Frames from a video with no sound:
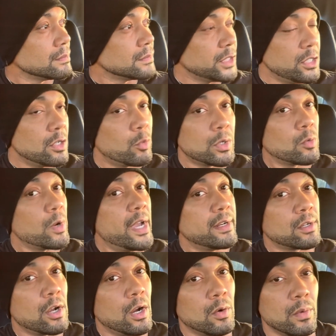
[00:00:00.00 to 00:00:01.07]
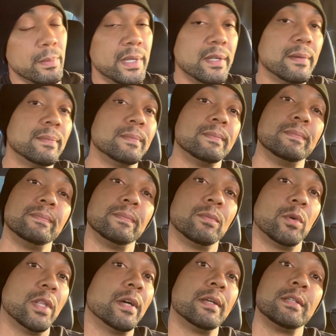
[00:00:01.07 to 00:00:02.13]
you don't want to ride in the car with me
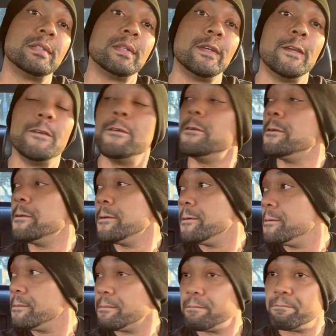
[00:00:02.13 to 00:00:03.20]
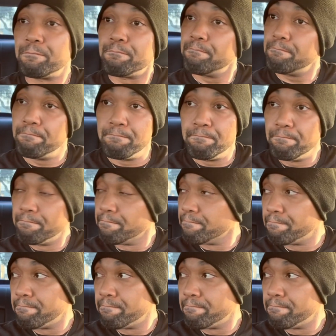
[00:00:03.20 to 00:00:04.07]
with us mm -mm.